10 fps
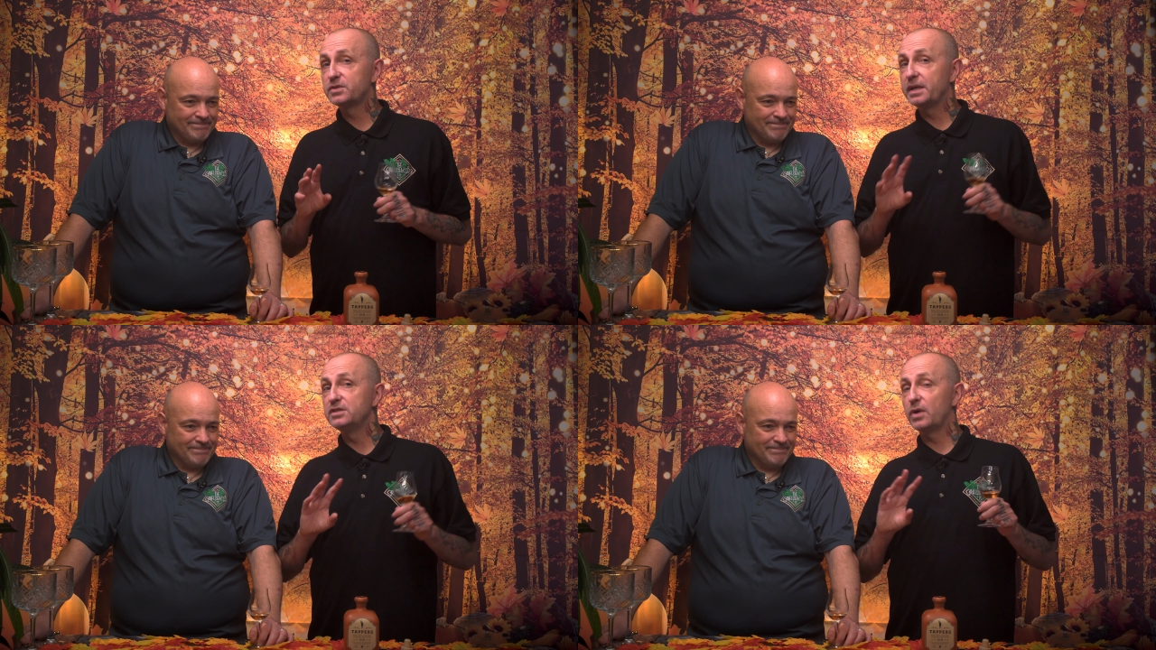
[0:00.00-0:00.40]

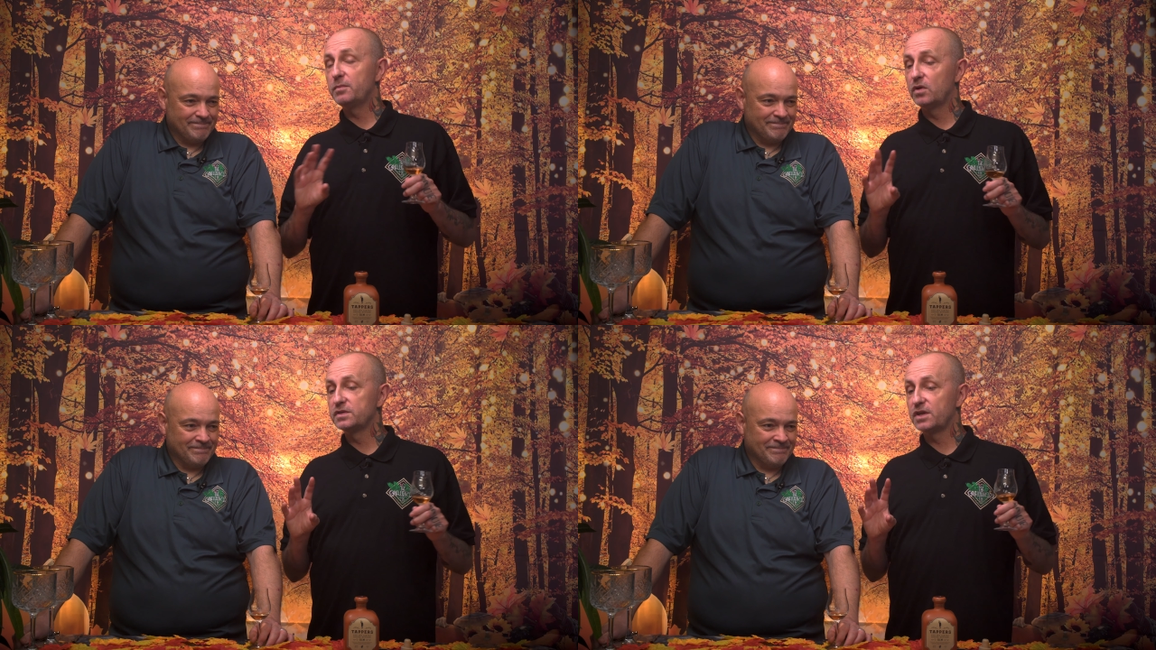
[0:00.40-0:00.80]
Speaker 1: so we can do a
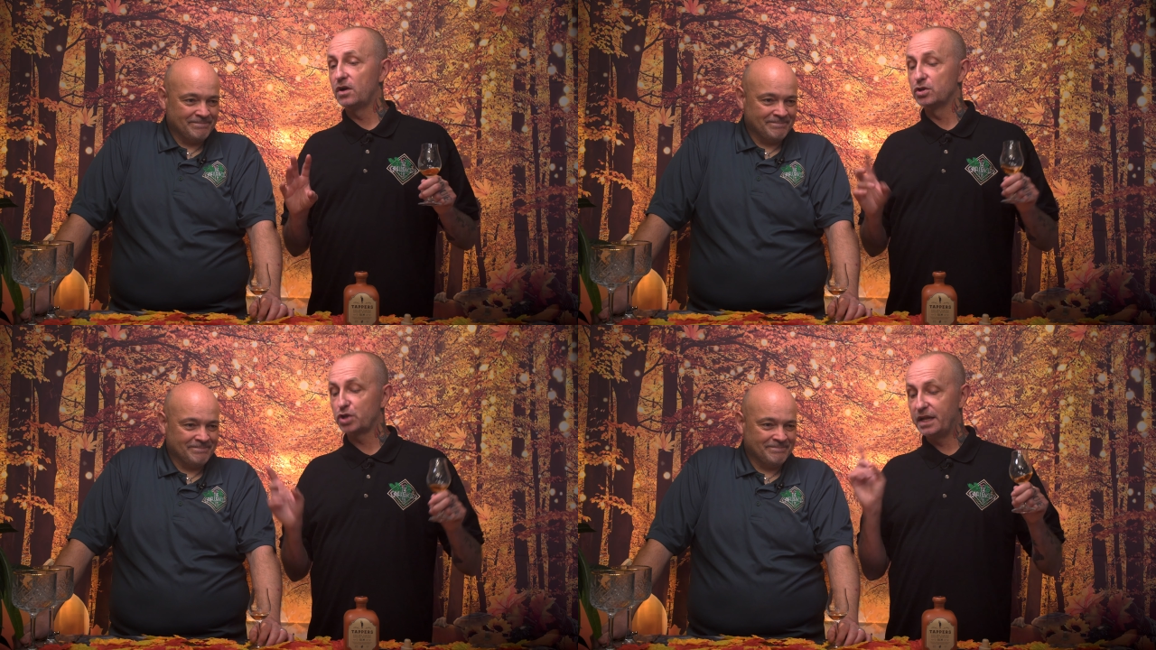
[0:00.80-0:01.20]

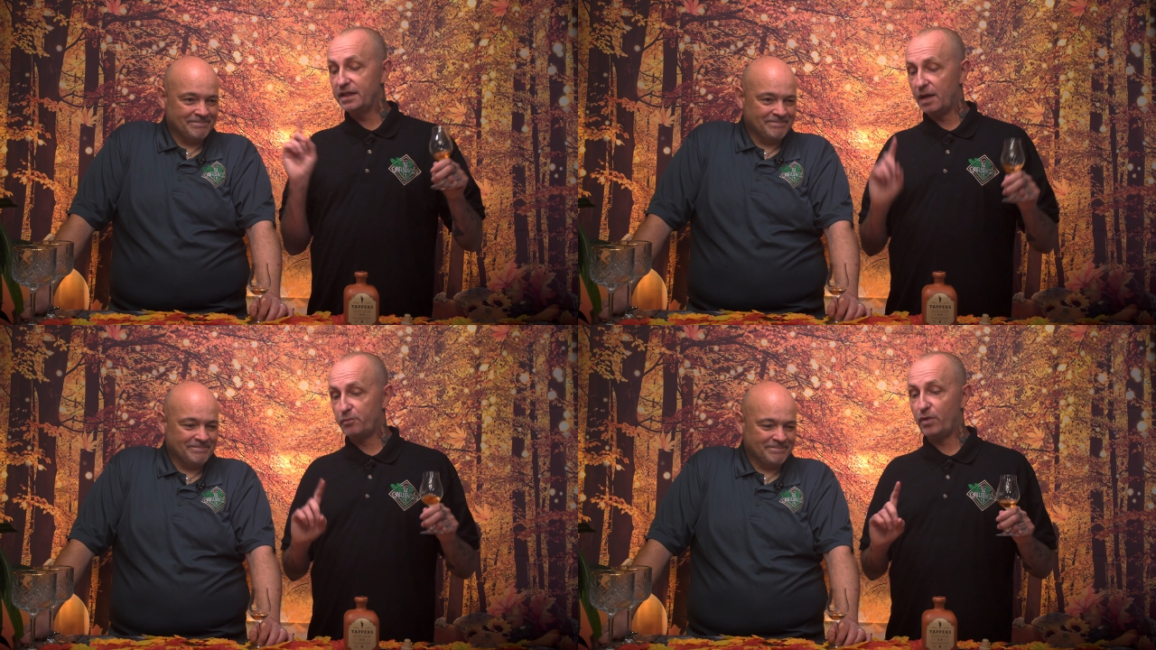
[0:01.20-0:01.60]
montage. And
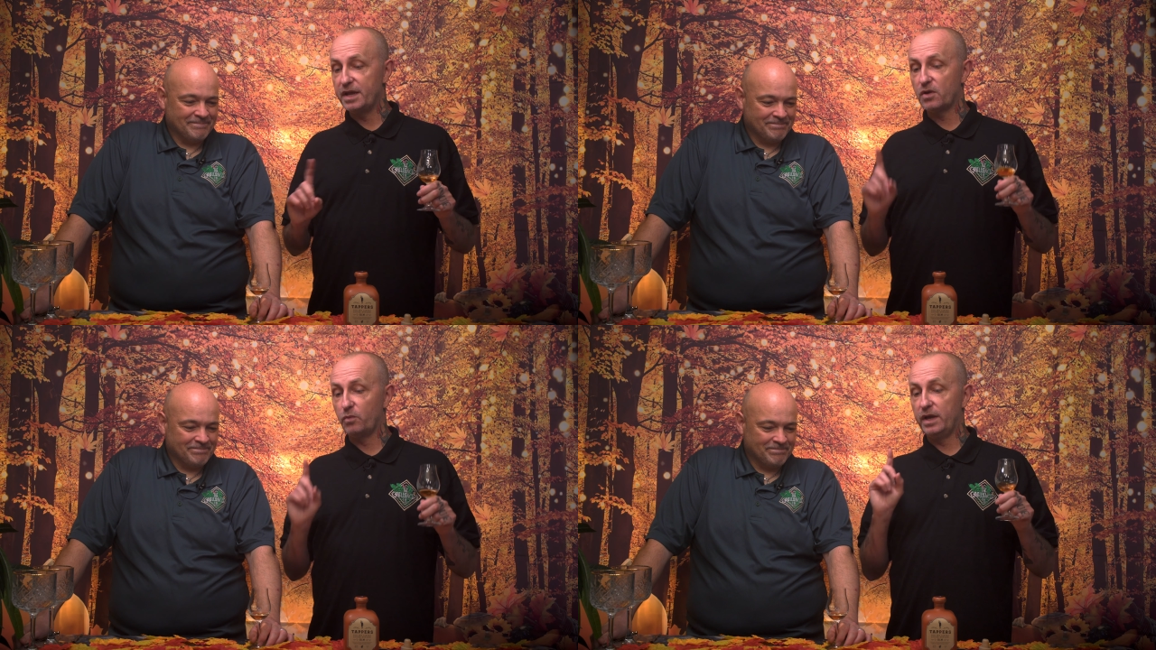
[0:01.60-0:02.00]
in that
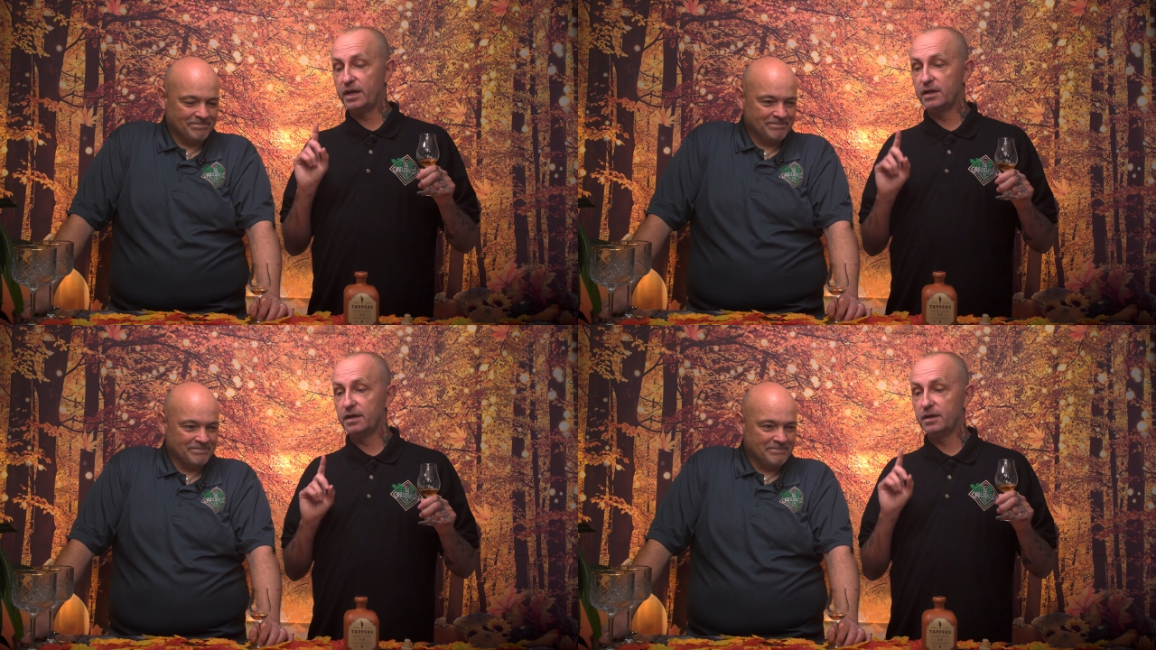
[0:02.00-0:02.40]
break, we're
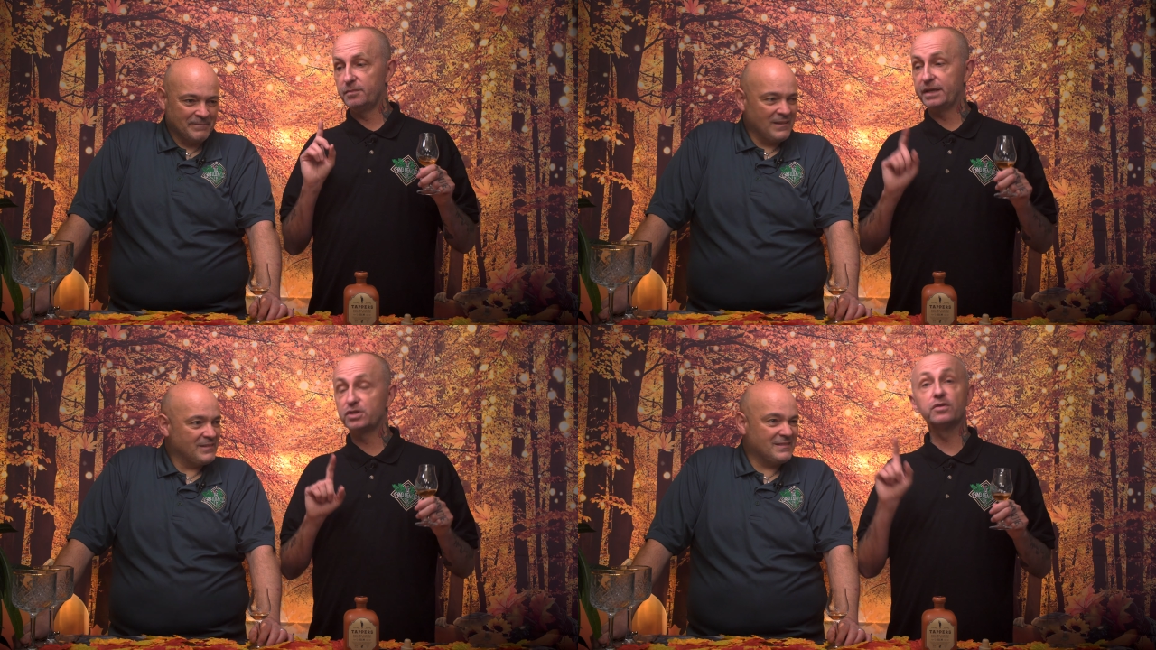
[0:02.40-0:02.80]
going to
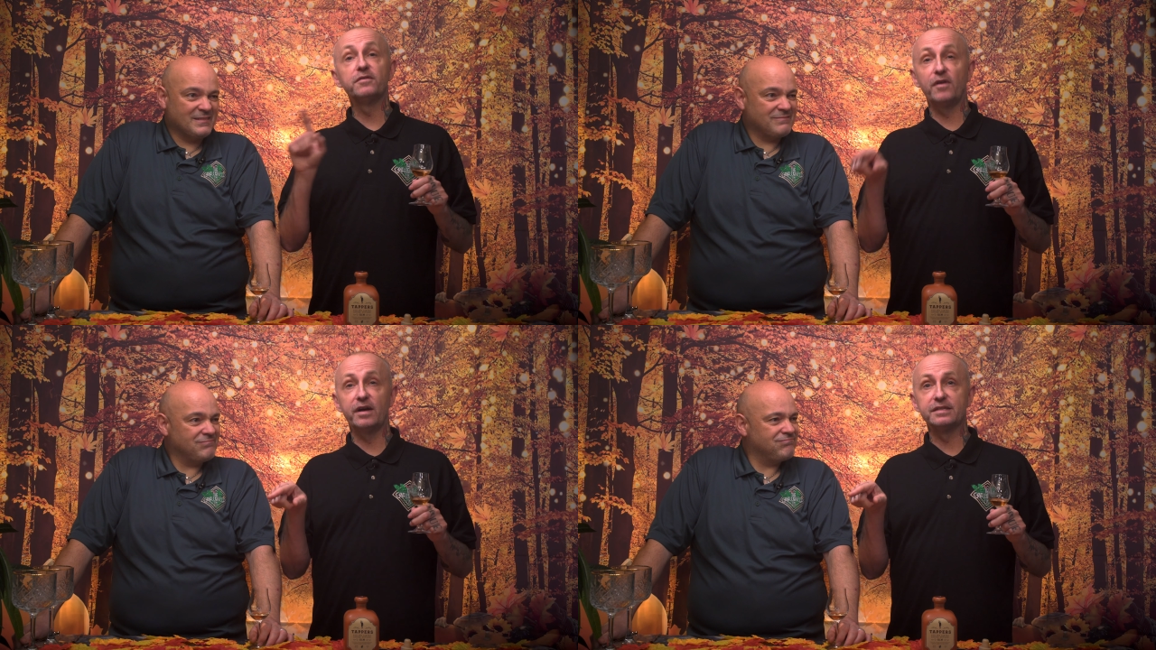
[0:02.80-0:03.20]
make sure
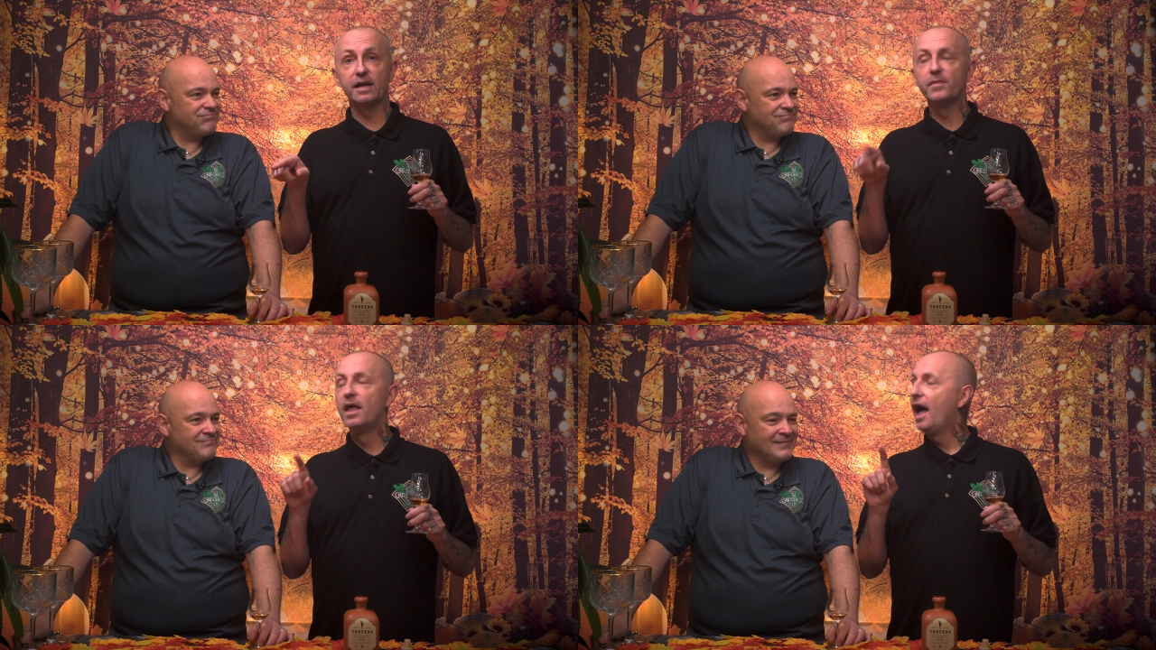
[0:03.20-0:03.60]
the fire's
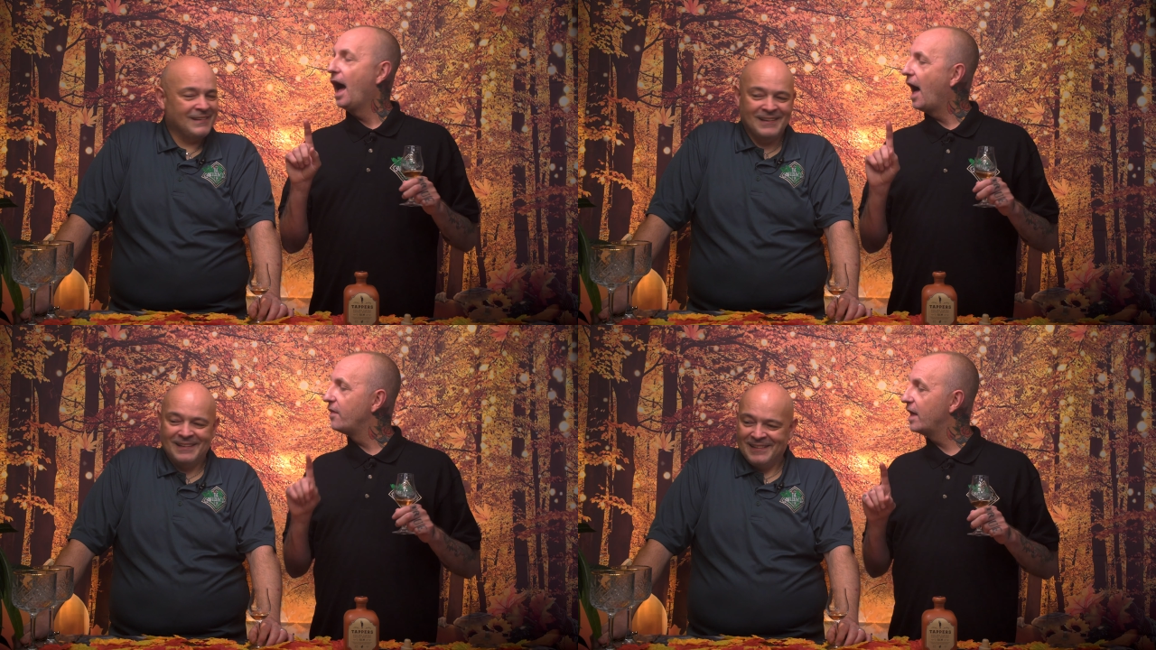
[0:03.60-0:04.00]
out.
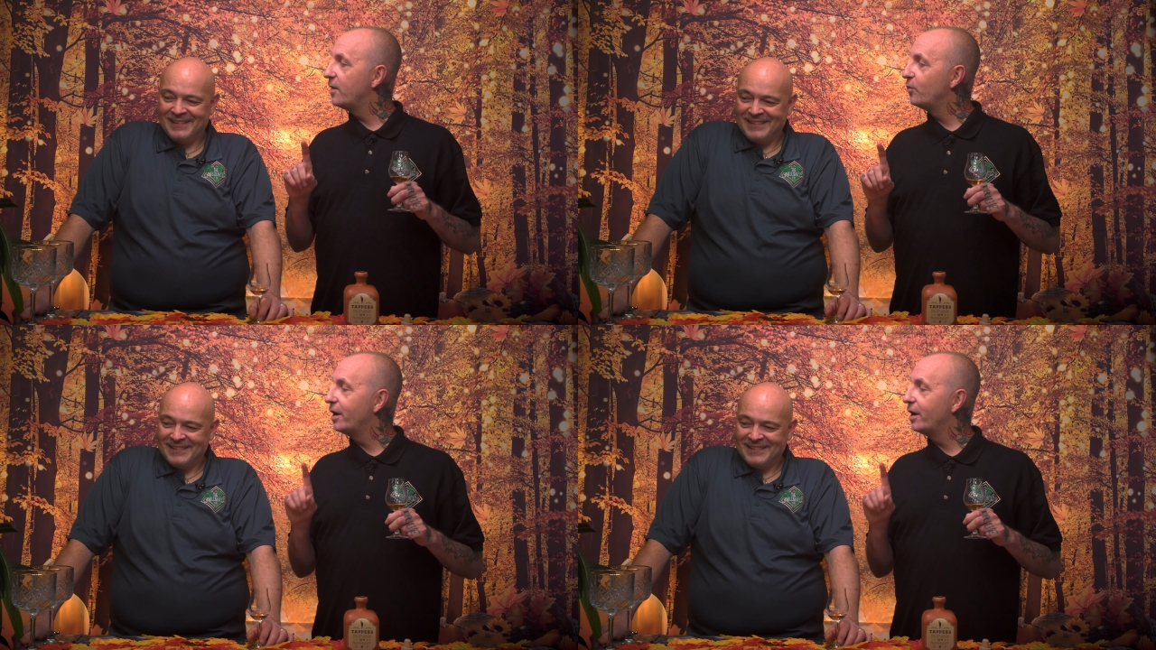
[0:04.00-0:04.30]
And then